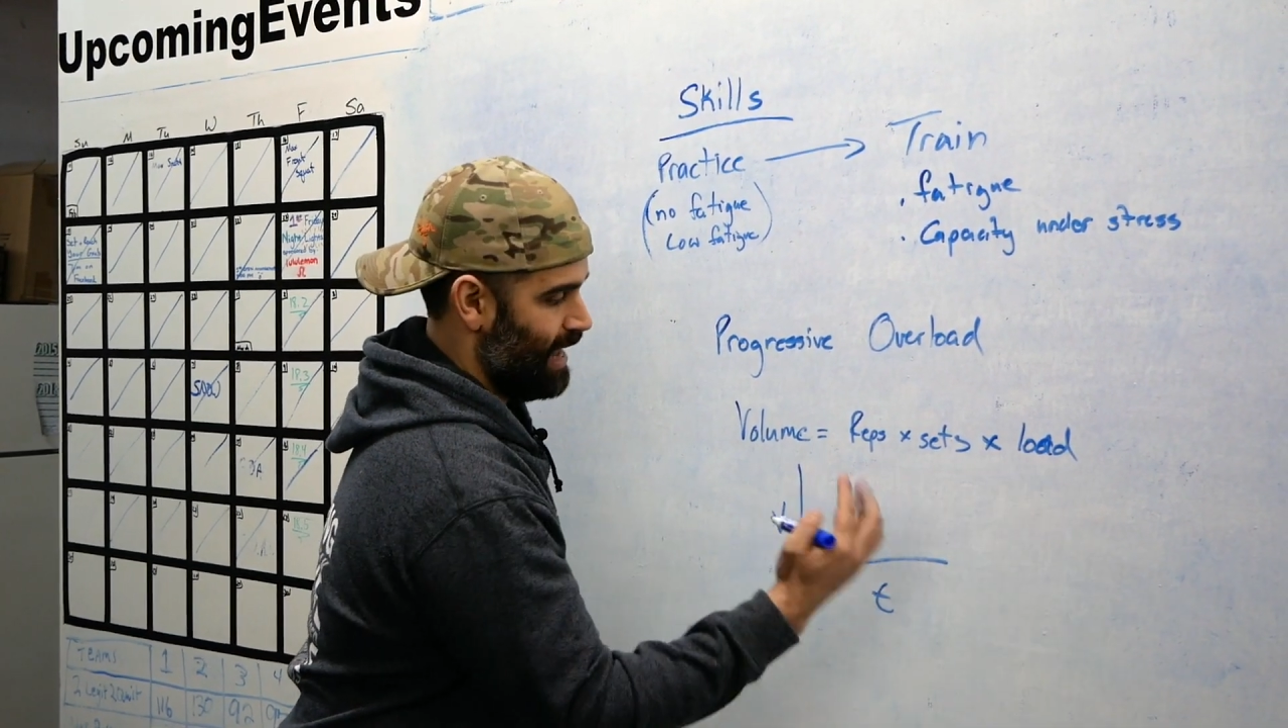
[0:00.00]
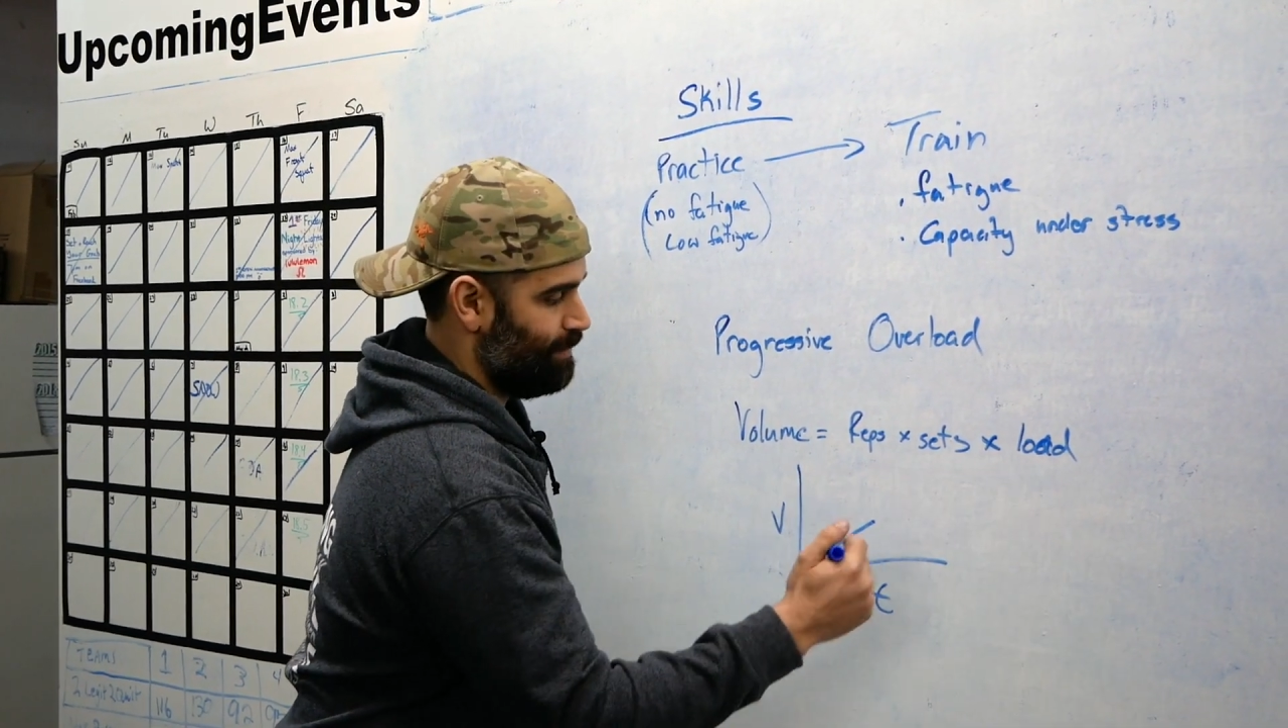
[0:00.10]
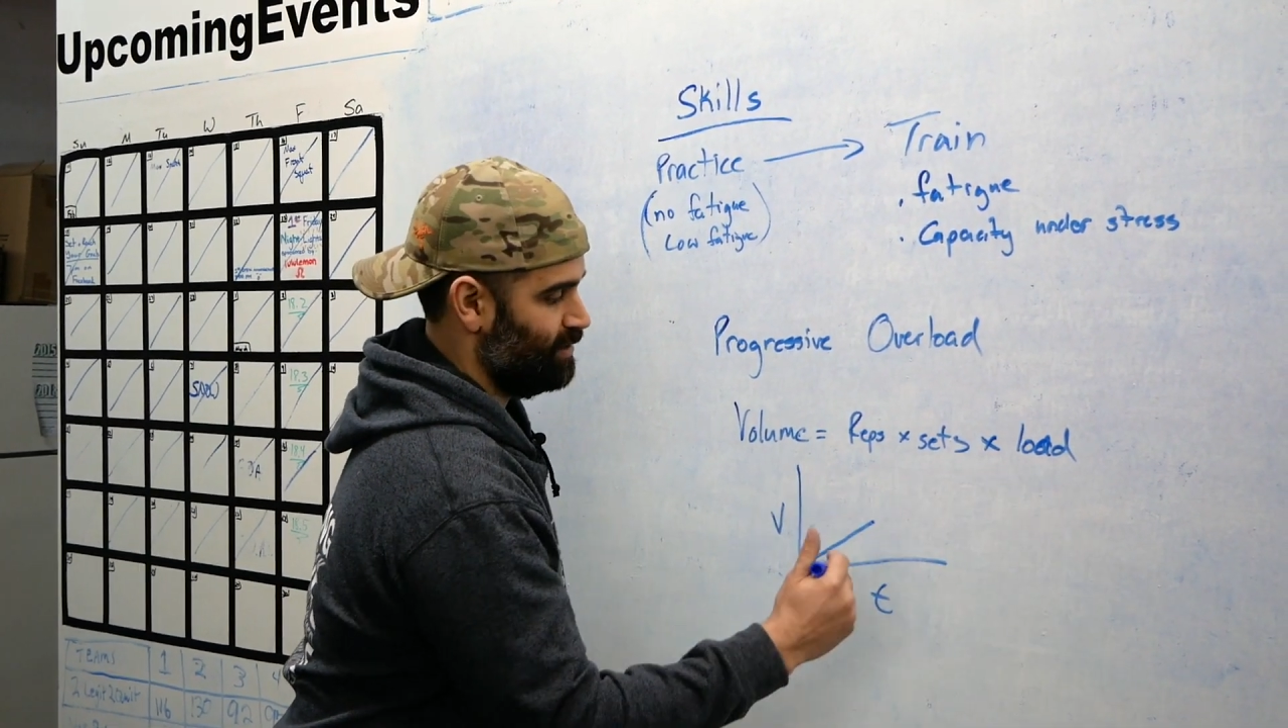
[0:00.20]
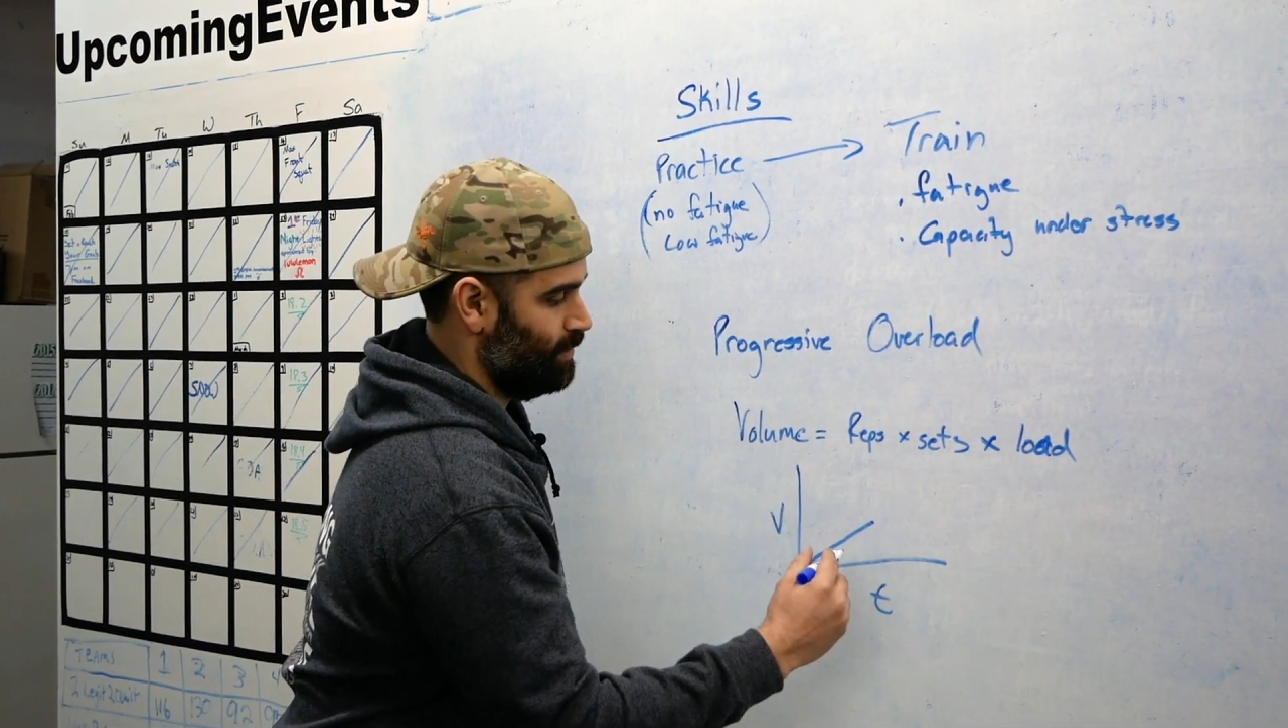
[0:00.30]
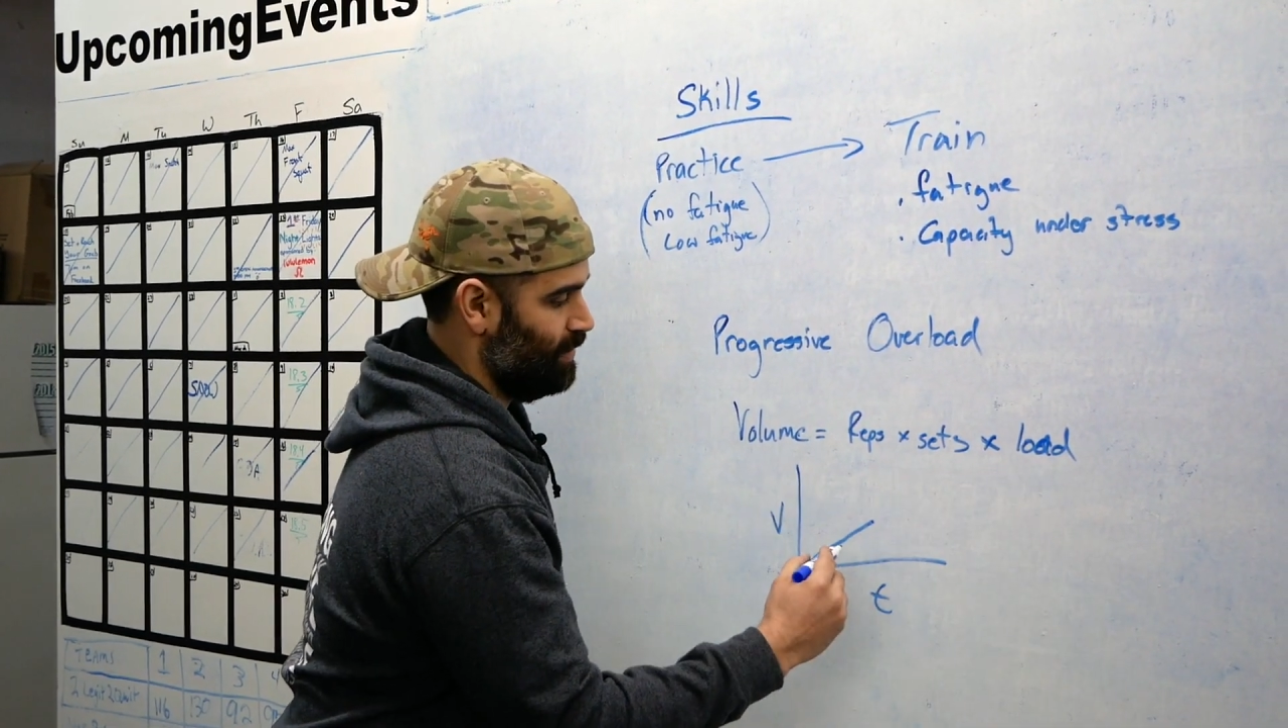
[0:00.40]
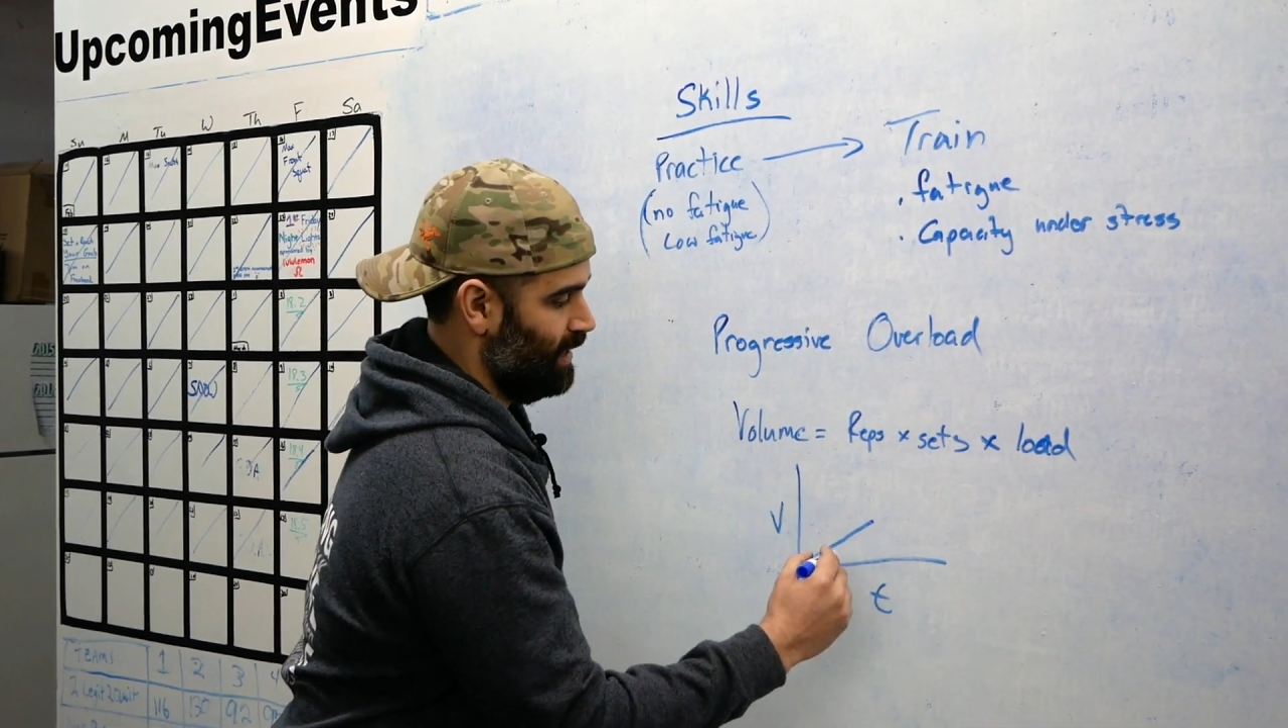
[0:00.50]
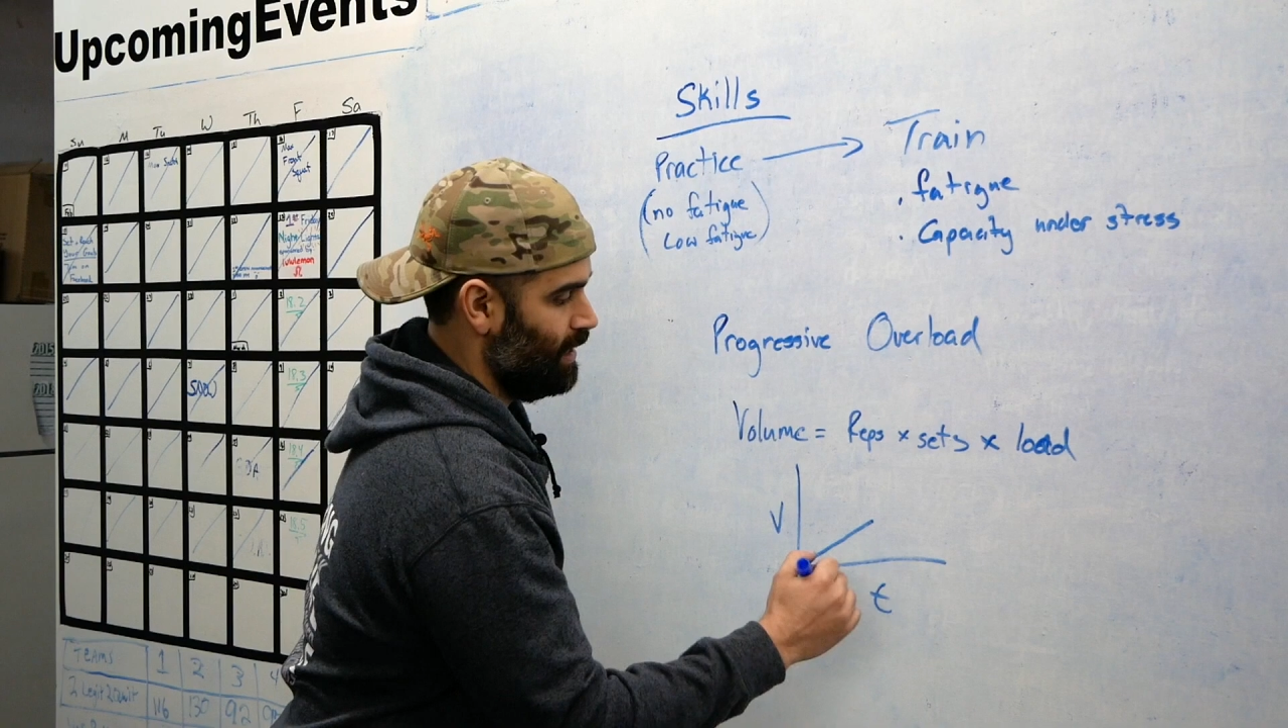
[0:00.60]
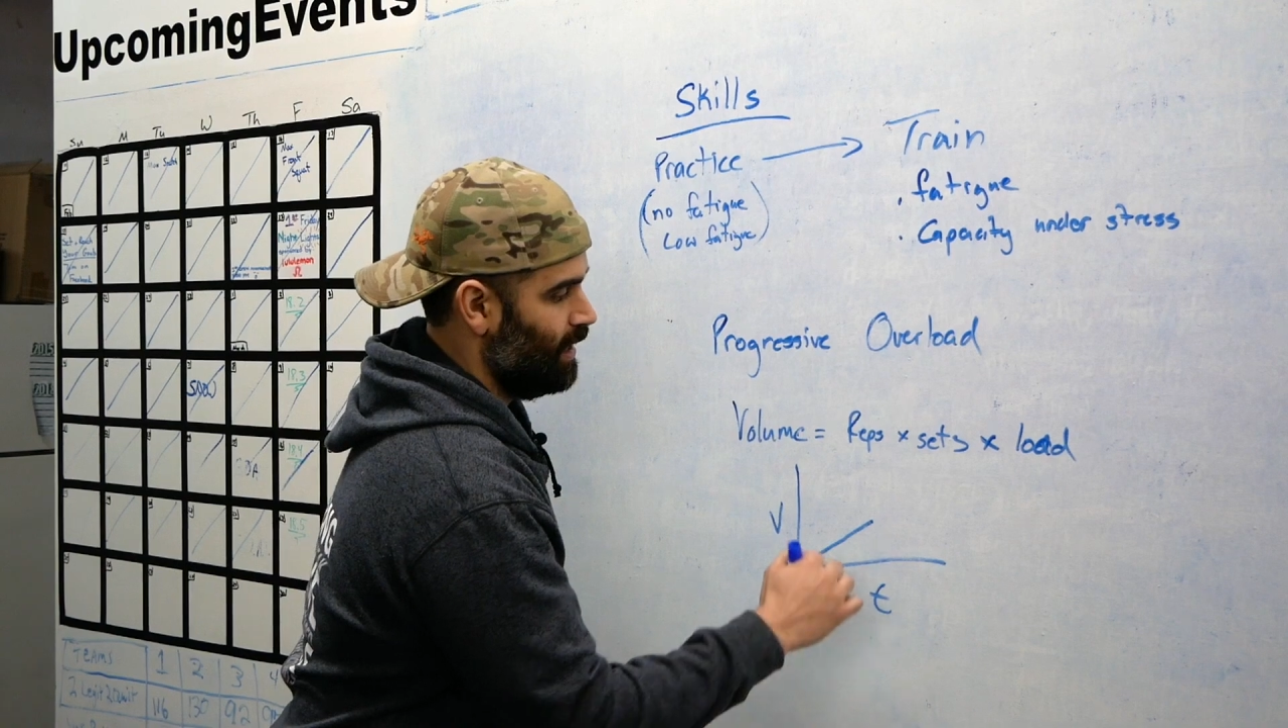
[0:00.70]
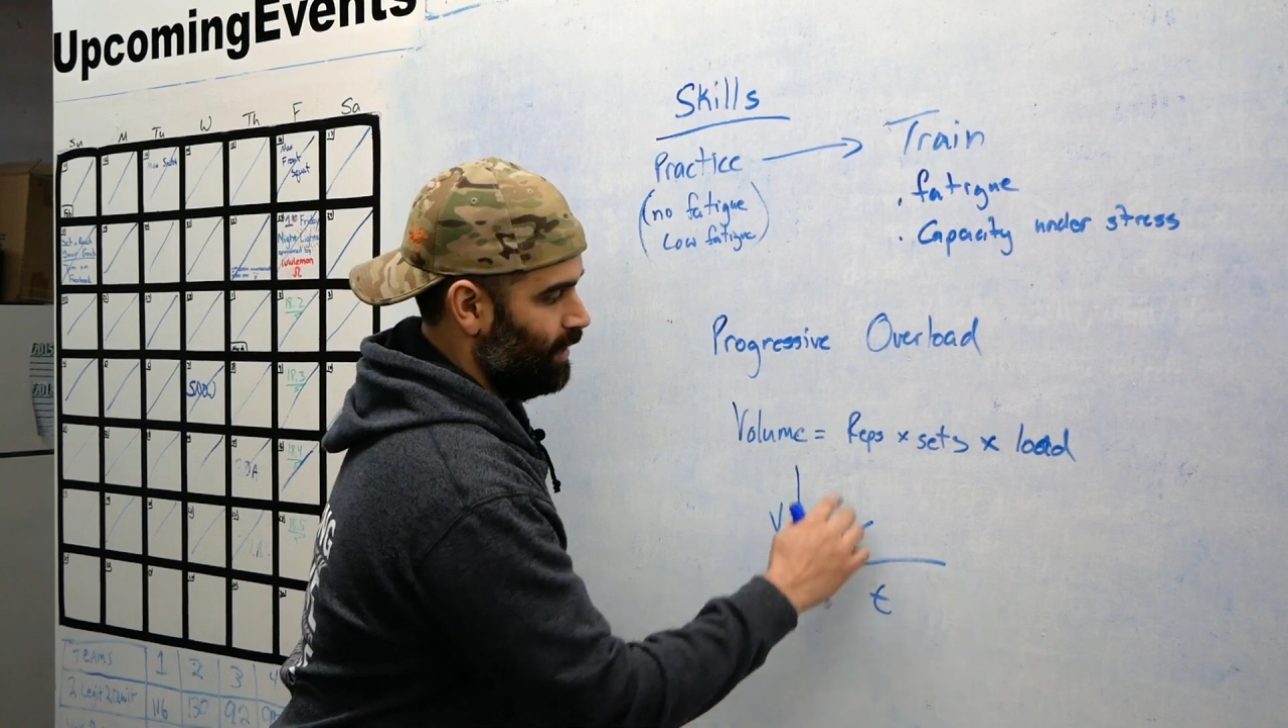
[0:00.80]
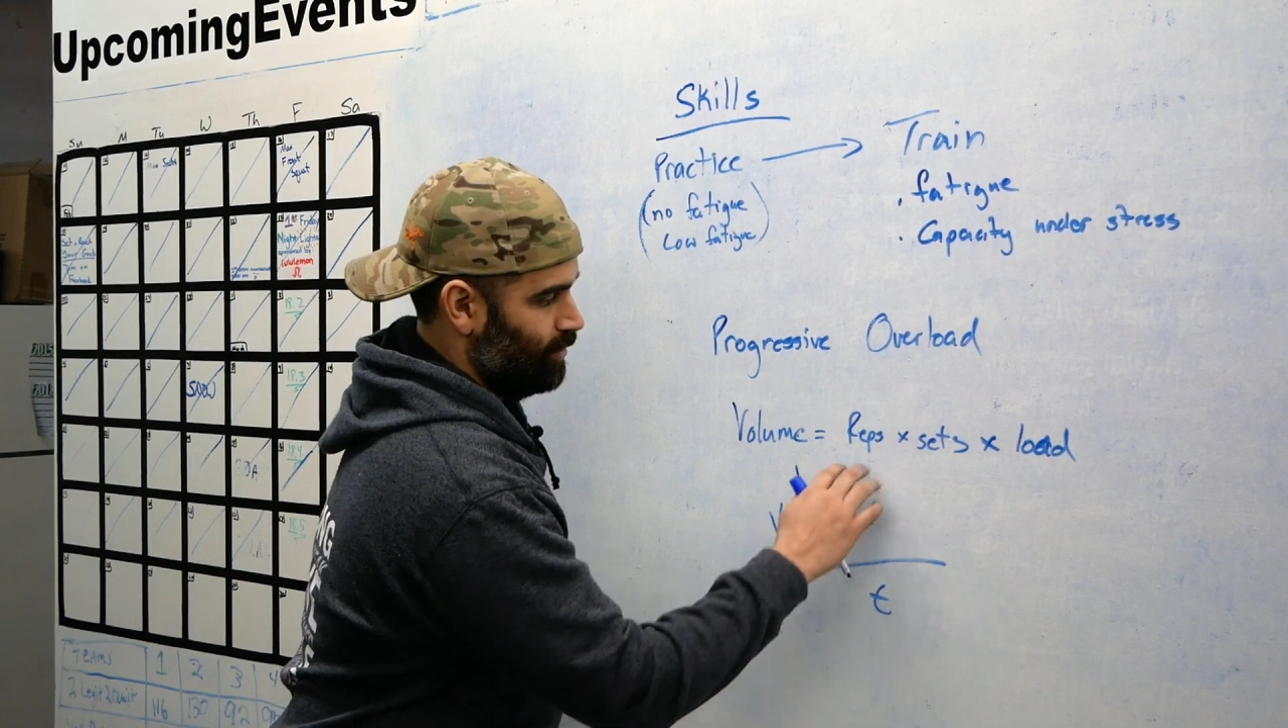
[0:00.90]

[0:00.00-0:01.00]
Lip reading: happens to be.